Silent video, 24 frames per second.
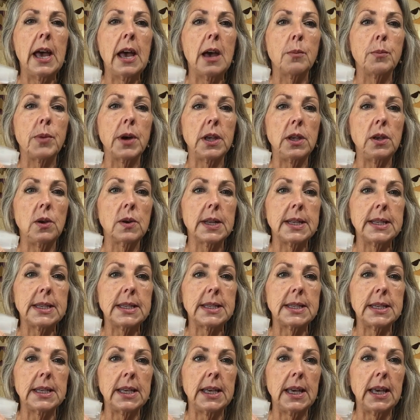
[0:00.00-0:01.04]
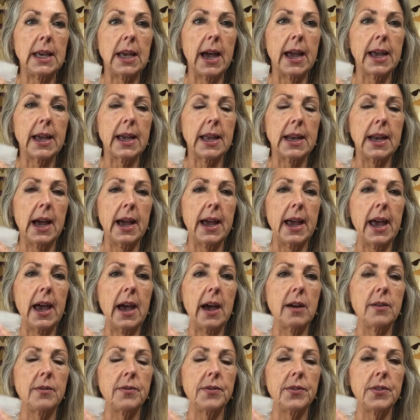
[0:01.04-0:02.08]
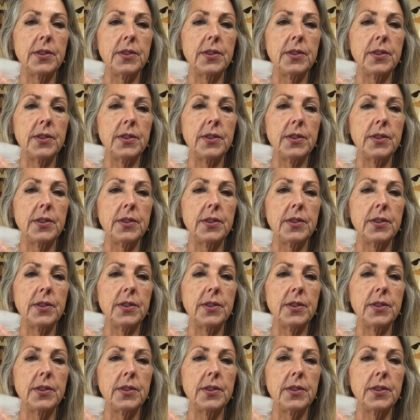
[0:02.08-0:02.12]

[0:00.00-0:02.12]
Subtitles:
But you can see I have